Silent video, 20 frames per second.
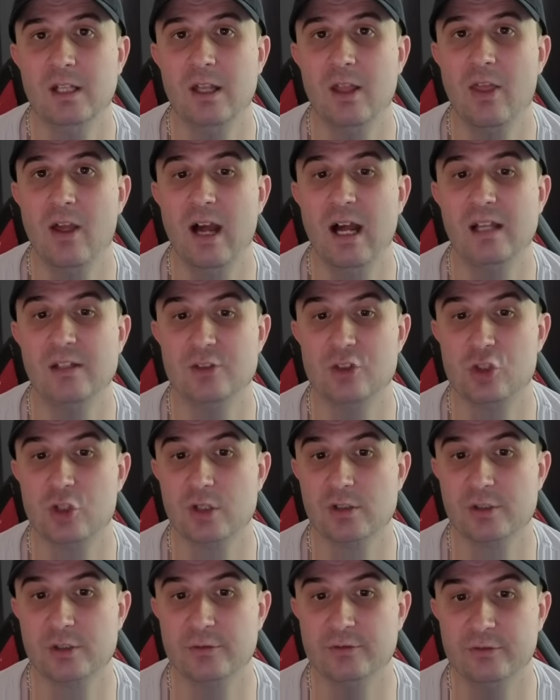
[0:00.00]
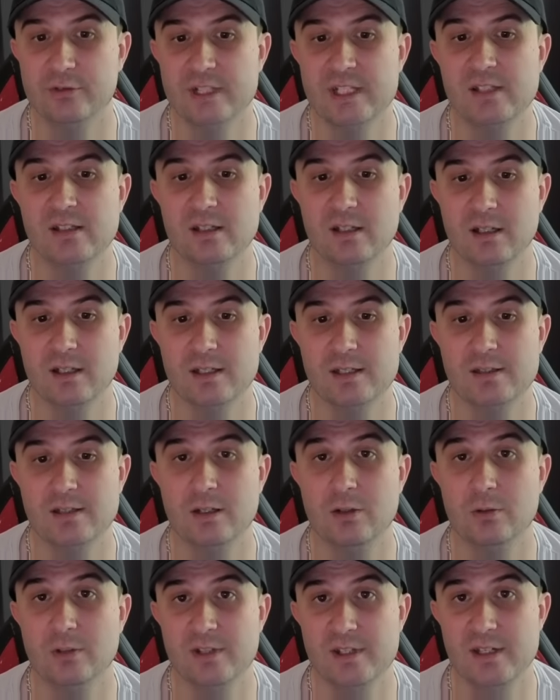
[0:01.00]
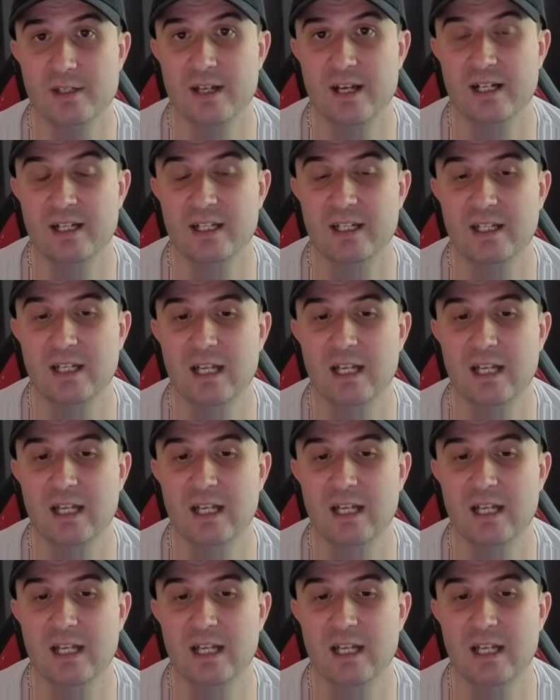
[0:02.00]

that has just recently sold today.